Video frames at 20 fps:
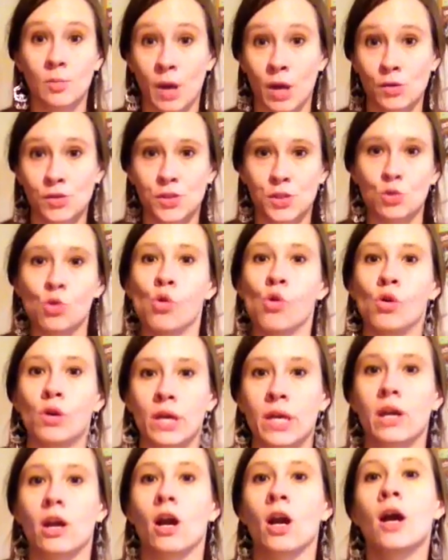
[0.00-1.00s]
about school
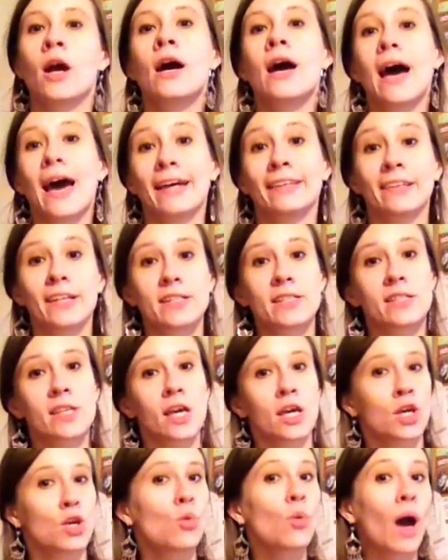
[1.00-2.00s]
here, and let's
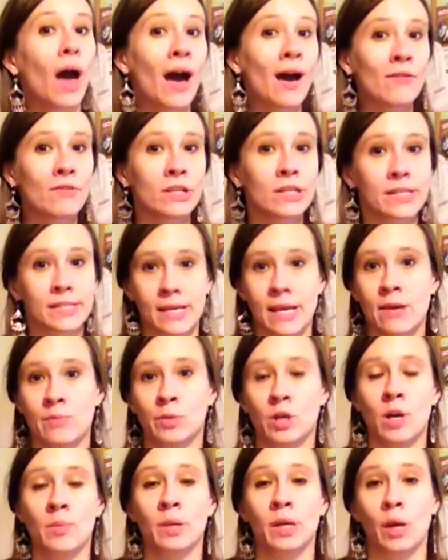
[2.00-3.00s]
say you have an
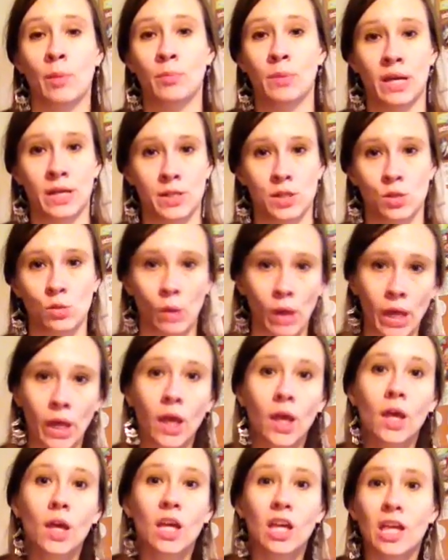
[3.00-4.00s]
exam coming up next
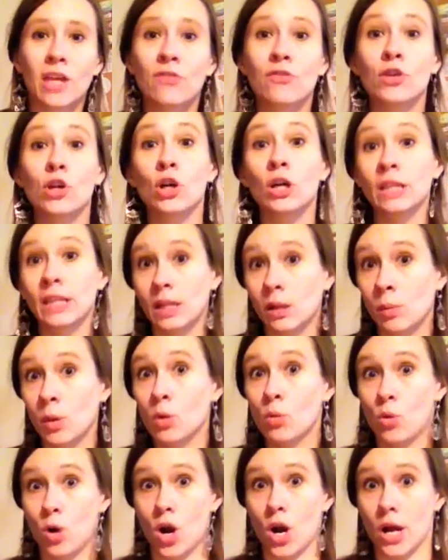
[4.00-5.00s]
week. If you're a little
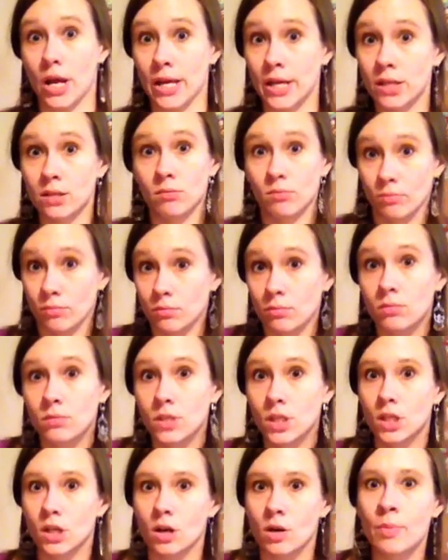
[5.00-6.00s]
bit worried,
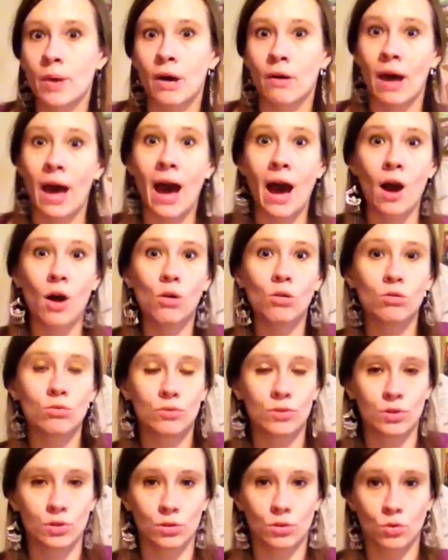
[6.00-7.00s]
you know, about how
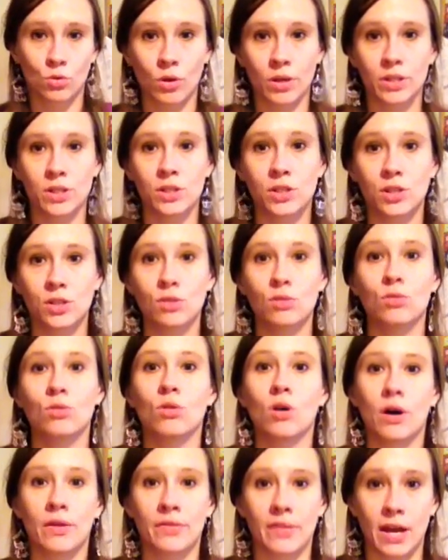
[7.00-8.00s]
you're going to
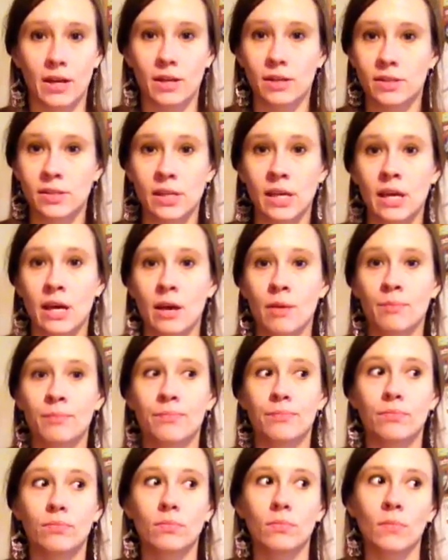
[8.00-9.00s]
do on that
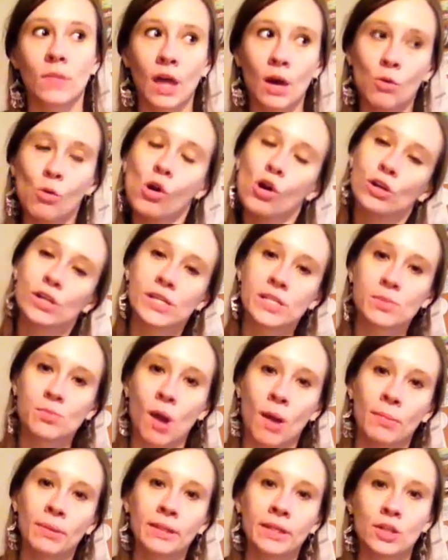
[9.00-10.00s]
exam, that worry is
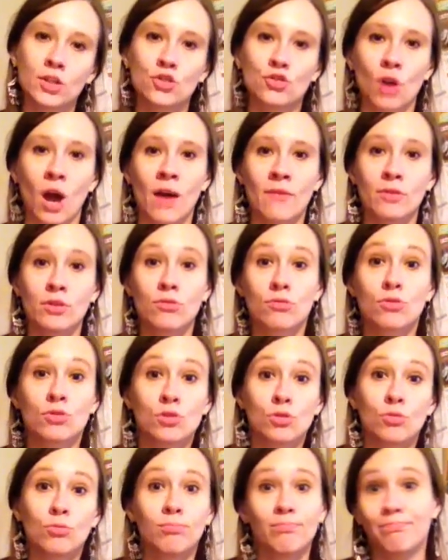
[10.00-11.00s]
probably going to drive you to
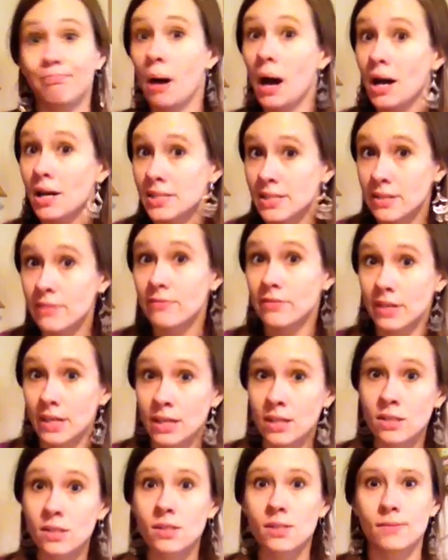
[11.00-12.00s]
do positive
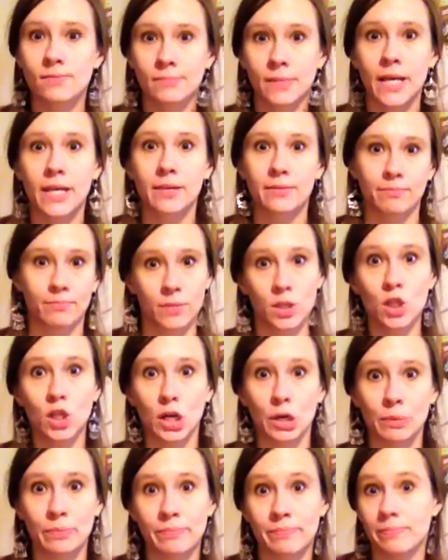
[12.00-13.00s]
things, like, you
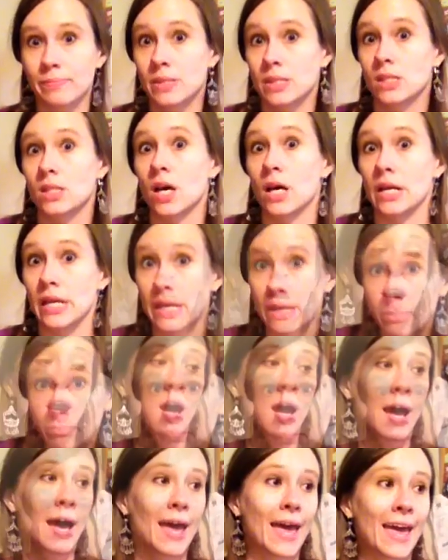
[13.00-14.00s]
know, study,
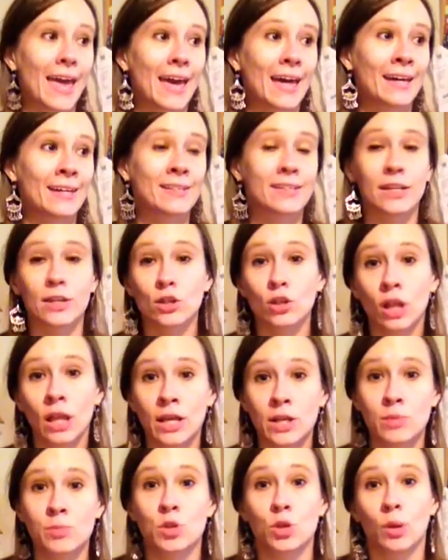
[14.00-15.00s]
and you'll
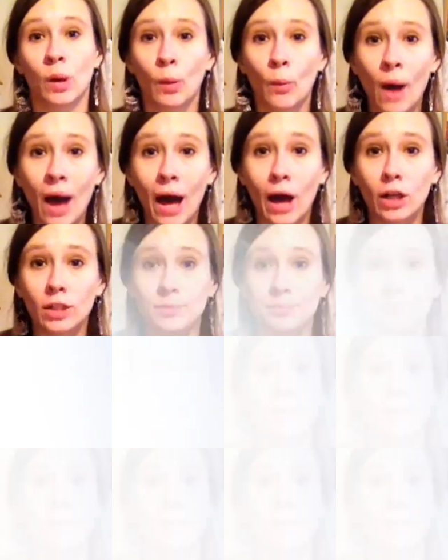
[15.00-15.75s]
end up doing well.